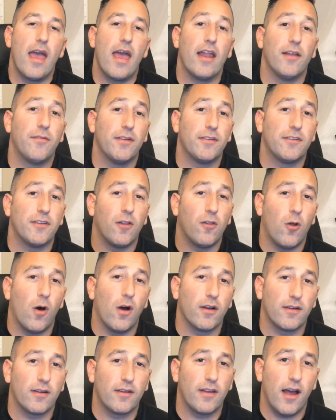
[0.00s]
And if it's a
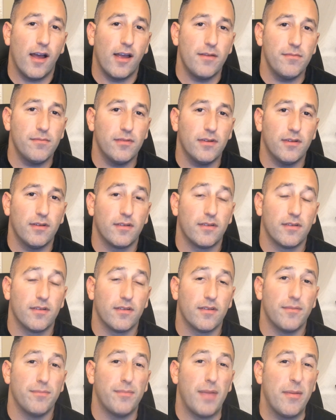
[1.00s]
long time,
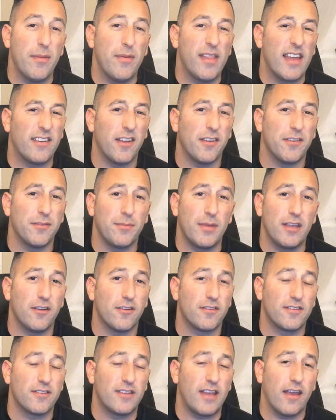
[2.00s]
maybe that doesn't meet
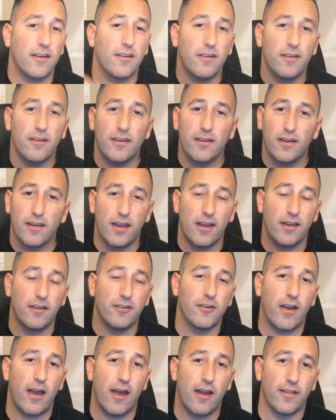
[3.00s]
your standard, and
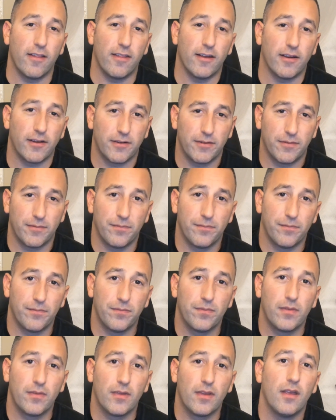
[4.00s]
you're out of there.
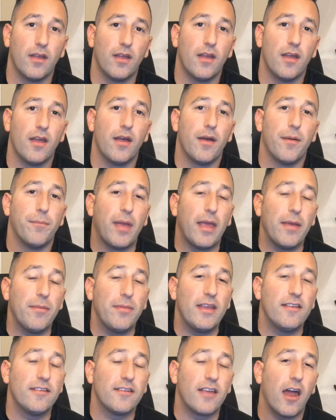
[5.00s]

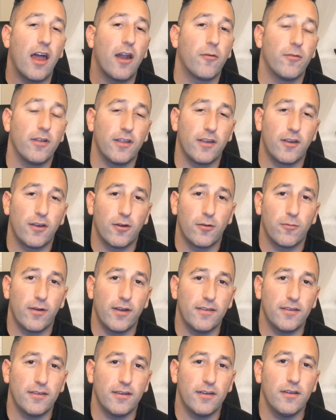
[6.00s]
Maybe he's got a really good
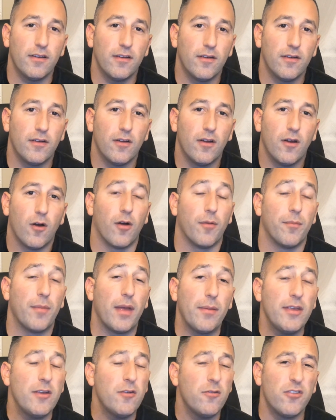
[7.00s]
reason, or
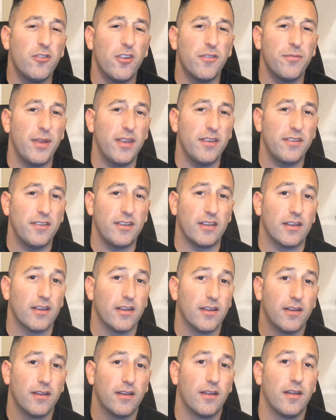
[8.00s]
maybe he was just busy.